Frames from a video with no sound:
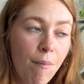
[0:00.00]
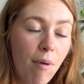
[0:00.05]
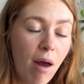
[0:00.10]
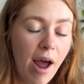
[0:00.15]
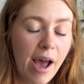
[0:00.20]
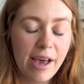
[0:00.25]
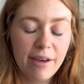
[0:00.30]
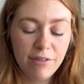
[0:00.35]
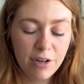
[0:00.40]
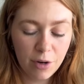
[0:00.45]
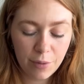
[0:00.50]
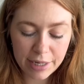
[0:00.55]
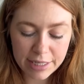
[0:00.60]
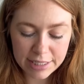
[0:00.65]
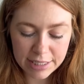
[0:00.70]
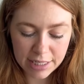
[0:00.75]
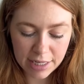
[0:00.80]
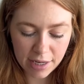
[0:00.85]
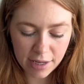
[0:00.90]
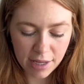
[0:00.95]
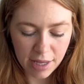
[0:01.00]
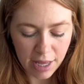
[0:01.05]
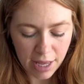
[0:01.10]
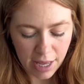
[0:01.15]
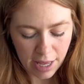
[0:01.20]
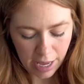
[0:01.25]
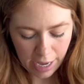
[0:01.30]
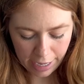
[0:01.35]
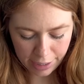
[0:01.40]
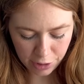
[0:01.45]
I have no idea.
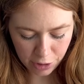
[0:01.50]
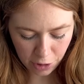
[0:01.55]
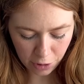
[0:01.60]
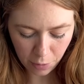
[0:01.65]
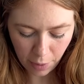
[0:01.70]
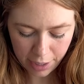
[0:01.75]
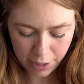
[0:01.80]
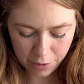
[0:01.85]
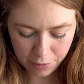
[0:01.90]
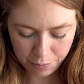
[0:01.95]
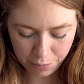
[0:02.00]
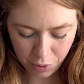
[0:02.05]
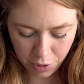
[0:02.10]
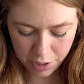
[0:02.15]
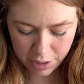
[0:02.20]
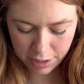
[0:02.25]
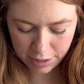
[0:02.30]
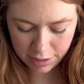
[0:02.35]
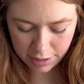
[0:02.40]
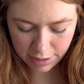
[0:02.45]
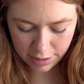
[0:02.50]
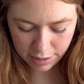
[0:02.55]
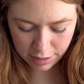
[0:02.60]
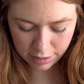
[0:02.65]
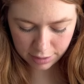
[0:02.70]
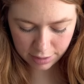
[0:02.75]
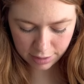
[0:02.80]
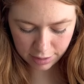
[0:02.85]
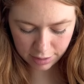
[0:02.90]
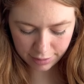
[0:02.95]
I know I could put
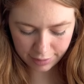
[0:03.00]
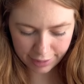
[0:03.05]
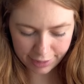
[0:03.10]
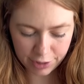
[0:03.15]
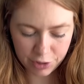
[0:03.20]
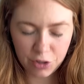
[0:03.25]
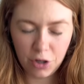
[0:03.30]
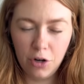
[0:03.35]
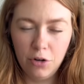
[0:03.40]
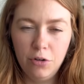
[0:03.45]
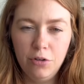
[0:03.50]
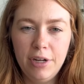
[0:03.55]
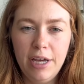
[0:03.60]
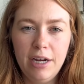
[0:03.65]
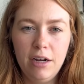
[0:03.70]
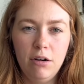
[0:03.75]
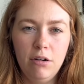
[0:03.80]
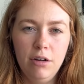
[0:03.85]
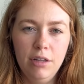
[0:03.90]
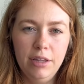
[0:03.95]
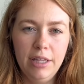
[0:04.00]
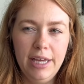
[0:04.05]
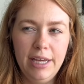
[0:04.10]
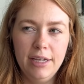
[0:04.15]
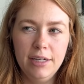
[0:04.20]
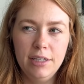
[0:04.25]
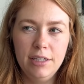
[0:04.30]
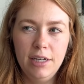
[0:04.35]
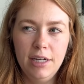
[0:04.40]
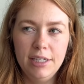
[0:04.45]
like a turtleneck on, like
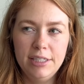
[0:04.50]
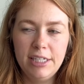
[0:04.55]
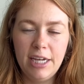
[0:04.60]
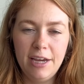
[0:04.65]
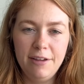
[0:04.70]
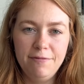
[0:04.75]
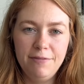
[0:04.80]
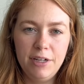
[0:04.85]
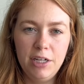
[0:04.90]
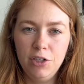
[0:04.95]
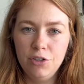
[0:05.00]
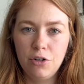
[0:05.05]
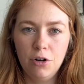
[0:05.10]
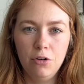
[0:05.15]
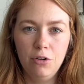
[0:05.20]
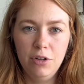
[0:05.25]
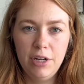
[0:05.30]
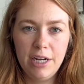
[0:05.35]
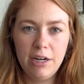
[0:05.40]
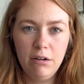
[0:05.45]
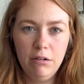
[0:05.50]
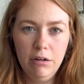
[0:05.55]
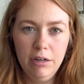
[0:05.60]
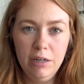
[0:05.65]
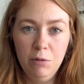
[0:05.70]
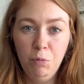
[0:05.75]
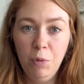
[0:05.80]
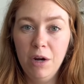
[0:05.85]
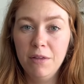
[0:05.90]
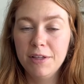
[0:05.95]
a tight fitting turtleneck on,
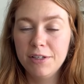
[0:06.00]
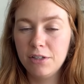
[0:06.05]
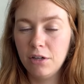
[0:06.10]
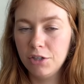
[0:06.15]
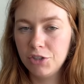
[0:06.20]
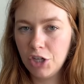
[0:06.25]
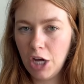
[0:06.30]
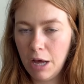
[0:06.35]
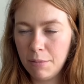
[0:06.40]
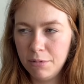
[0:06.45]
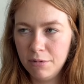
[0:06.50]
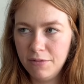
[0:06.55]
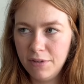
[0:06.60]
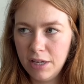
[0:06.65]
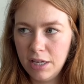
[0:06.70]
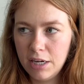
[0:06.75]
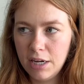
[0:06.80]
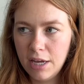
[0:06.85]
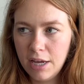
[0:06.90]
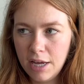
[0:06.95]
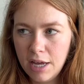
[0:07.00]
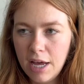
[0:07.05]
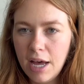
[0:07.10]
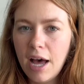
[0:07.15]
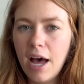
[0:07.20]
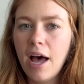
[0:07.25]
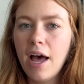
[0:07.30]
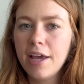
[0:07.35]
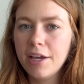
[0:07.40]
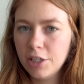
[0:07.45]
and wear this on top of it.
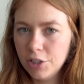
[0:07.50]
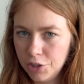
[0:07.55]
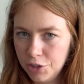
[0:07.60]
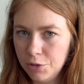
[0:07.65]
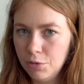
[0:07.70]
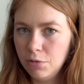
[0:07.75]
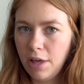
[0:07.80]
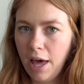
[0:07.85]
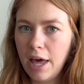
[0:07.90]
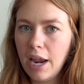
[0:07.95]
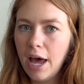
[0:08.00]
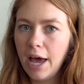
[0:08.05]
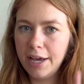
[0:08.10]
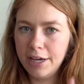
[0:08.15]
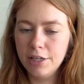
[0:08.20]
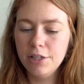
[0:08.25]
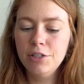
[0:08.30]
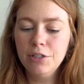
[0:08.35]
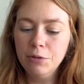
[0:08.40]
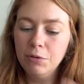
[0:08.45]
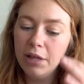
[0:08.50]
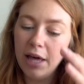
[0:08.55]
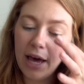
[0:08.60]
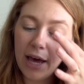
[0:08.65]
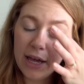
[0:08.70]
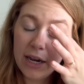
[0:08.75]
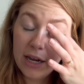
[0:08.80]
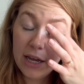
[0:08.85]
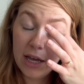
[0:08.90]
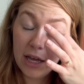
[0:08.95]
I could do that.